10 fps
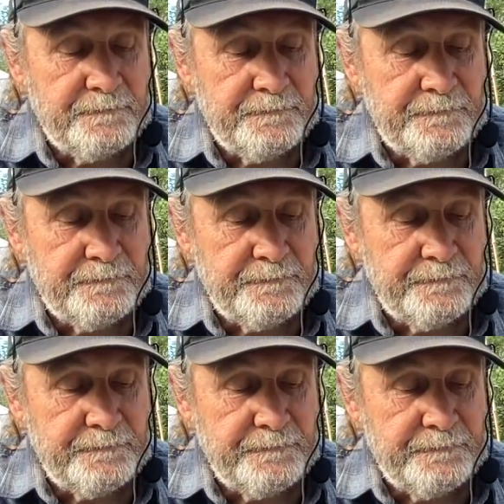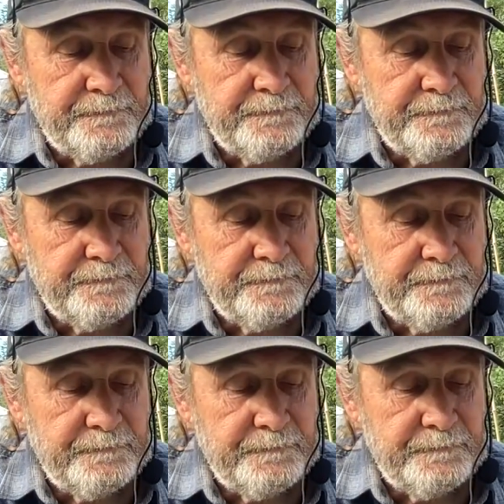
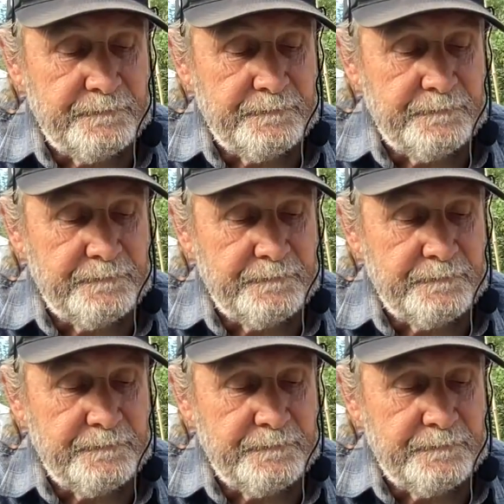(no one is talking)